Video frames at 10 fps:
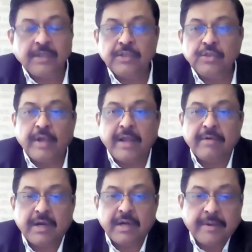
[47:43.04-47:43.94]
you
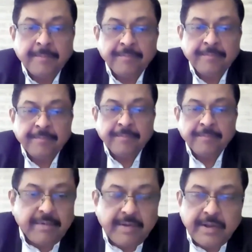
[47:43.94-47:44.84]
have a
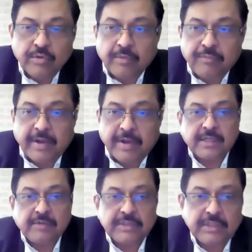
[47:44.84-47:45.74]
entry into the fire
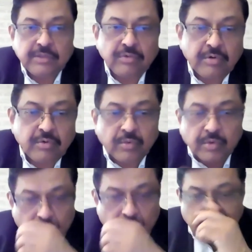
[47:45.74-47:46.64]
services, or
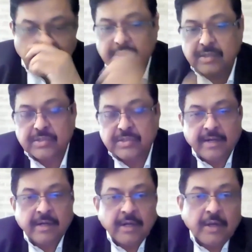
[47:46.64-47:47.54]
you will
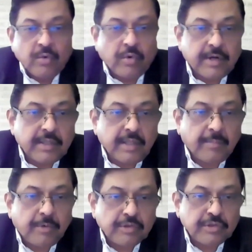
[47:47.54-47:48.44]
understand what are the
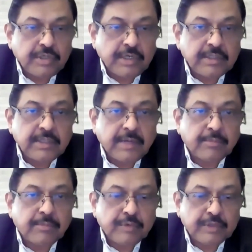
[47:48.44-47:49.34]
opportunities in
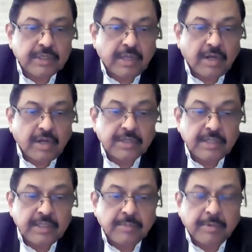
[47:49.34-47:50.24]
that profession other
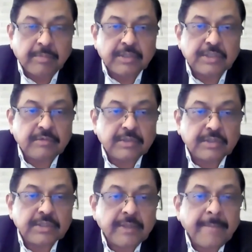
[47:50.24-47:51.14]
than the public
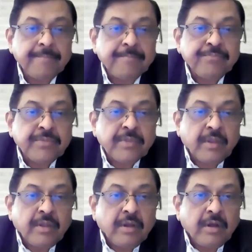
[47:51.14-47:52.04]
service.
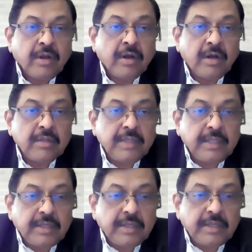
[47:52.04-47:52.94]

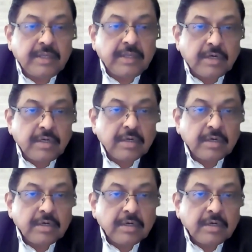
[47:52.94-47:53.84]
Then there is Mr.
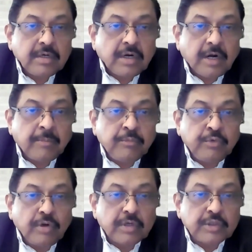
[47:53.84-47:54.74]

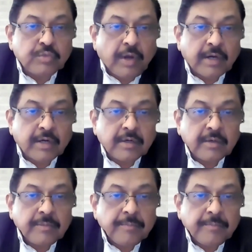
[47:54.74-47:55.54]
Abdul Rizwan.